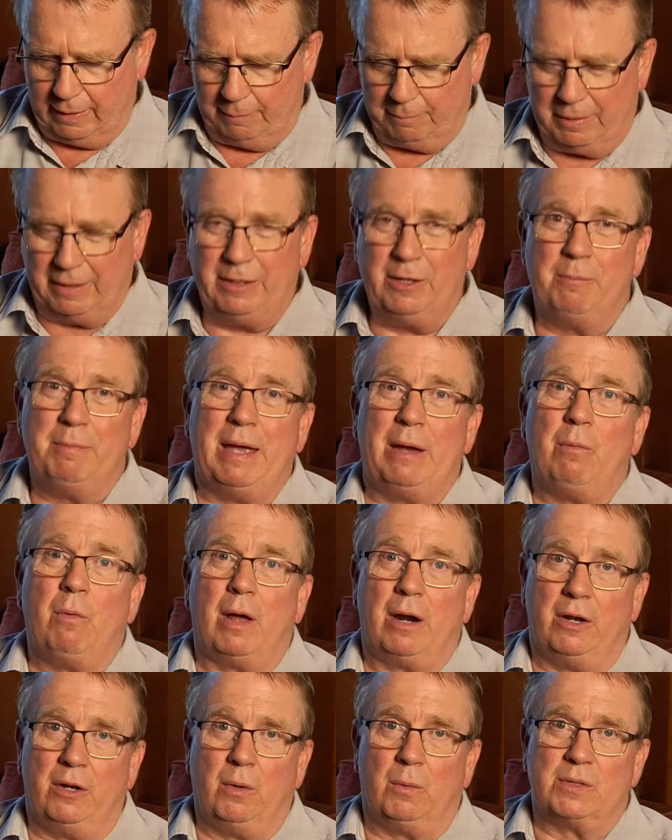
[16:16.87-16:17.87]
But you may
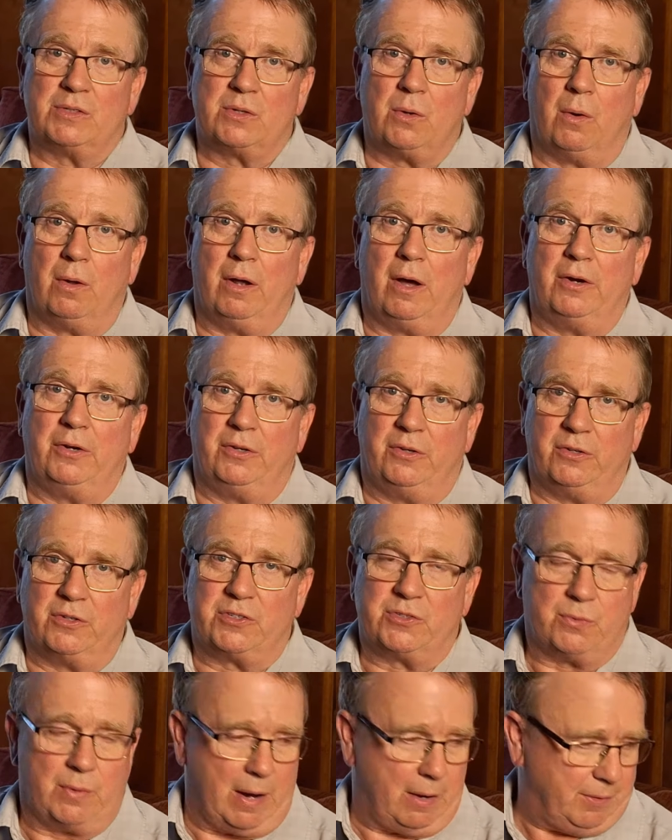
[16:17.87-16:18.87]
want to know what's going on in your
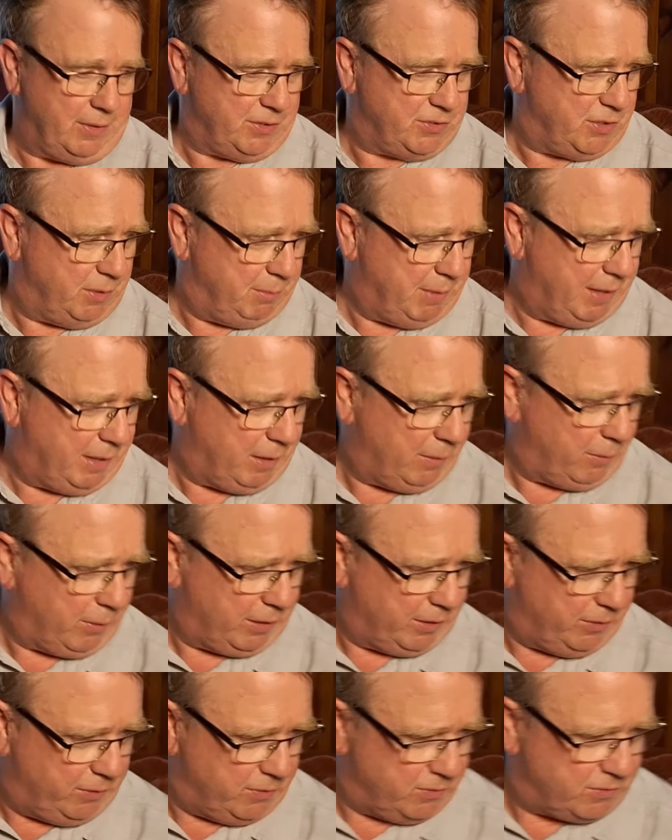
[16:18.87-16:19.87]
surroundings, so you may not
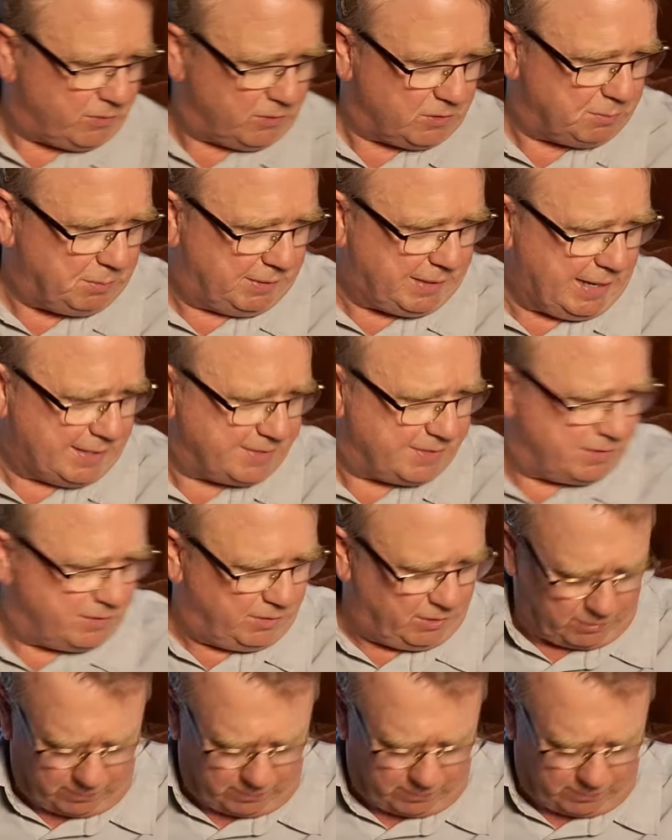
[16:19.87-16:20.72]
want to use those. But that's